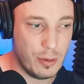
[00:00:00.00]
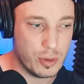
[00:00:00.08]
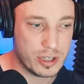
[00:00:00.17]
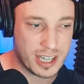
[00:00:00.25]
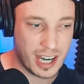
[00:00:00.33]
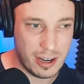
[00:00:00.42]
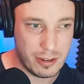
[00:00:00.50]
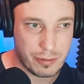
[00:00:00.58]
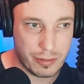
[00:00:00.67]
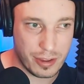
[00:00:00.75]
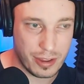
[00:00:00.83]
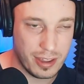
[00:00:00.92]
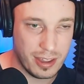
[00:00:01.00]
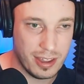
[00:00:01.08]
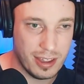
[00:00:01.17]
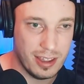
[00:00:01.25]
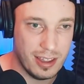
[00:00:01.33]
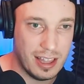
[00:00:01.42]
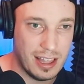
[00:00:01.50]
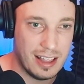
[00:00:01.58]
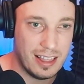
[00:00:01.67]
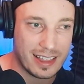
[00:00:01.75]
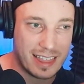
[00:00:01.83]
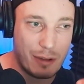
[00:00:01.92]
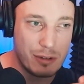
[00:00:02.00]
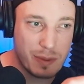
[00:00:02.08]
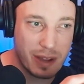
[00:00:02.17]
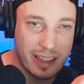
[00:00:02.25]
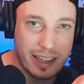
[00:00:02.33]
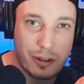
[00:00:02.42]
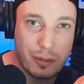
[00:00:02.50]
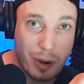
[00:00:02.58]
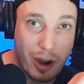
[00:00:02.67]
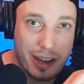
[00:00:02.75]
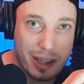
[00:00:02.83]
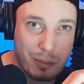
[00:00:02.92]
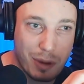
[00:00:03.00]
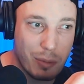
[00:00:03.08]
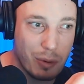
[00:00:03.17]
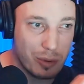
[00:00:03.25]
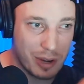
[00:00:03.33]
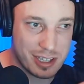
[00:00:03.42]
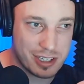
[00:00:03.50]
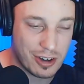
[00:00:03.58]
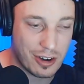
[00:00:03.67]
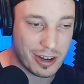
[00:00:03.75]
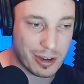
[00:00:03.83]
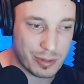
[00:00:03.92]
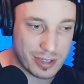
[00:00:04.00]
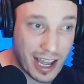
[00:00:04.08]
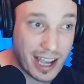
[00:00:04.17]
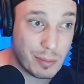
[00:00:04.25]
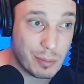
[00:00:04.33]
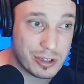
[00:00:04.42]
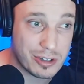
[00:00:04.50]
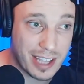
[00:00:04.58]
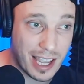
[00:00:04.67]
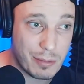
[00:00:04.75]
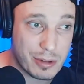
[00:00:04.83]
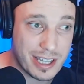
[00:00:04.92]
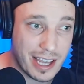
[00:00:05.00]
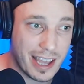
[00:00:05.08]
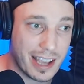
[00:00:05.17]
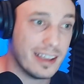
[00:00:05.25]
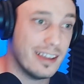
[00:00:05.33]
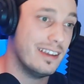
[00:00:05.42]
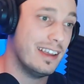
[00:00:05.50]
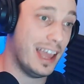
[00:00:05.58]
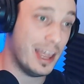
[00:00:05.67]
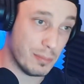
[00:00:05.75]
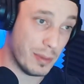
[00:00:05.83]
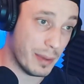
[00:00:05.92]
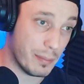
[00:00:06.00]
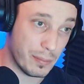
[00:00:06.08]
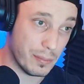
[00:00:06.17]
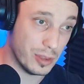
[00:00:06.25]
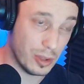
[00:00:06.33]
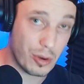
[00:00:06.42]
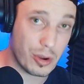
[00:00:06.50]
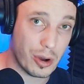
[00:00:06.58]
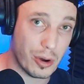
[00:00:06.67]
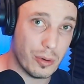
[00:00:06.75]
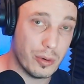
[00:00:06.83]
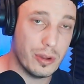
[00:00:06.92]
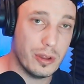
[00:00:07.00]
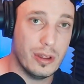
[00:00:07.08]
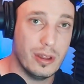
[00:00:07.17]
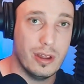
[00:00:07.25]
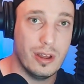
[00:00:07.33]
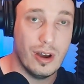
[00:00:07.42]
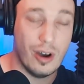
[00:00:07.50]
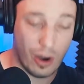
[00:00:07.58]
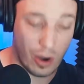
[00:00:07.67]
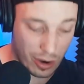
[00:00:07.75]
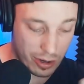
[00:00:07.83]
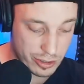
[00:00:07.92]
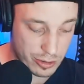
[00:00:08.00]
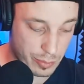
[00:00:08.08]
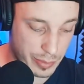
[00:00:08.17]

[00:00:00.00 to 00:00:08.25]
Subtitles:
which kind of like, that was my little modding bubble when I started, was I can put your gamer tag and my logo on your